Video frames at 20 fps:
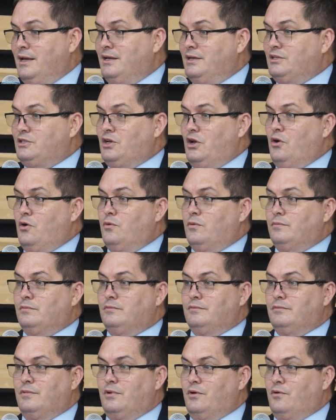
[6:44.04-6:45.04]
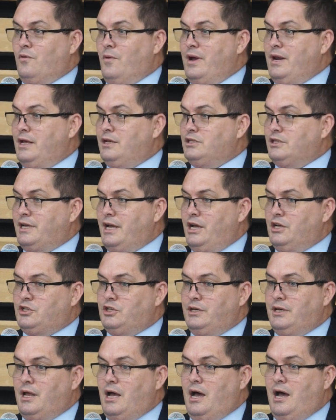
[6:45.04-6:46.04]
So great
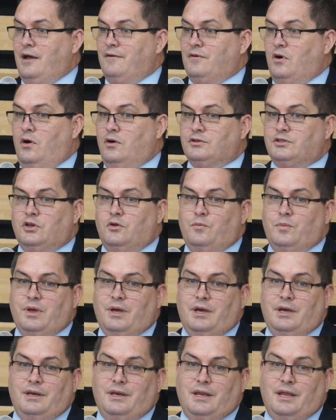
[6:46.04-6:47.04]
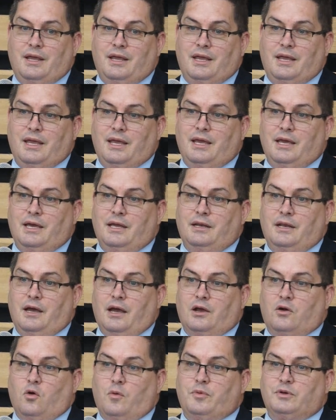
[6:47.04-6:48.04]
education. I've also been in
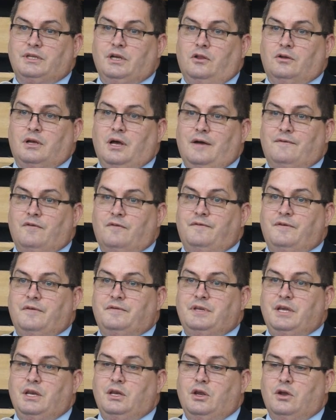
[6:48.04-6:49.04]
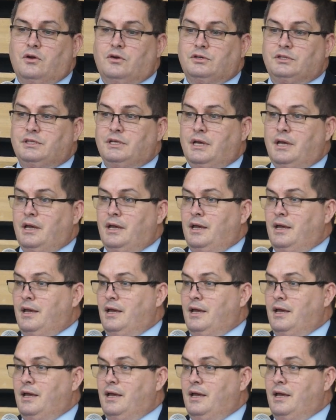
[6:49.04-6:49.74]
corporate telecom for 15 years.